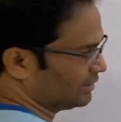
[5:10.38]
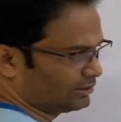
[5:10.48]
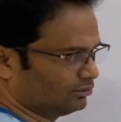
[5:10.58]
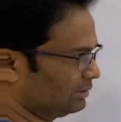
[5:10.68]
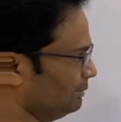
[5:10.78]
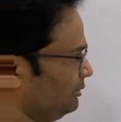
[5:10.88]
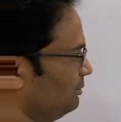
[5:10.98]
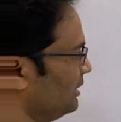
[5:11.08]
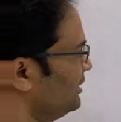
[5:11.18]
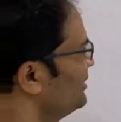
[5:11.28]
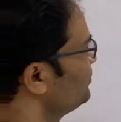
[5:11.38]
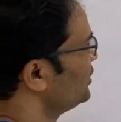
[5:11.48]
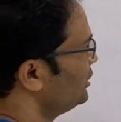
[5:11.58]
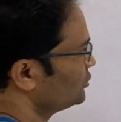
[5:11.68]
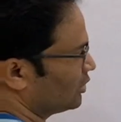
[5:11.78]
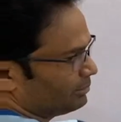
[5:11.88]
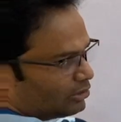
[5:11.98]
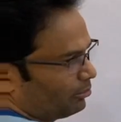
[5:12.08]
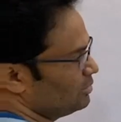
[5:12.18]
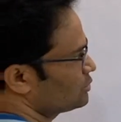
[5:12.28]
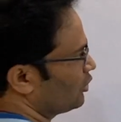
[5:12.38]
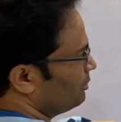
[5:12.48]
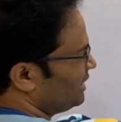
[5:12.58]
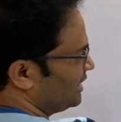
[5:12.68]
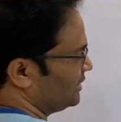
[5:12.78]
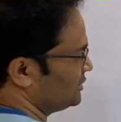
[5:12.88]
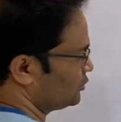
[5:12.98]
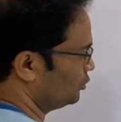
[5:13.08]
that you keep in mind. So I will always communicate these two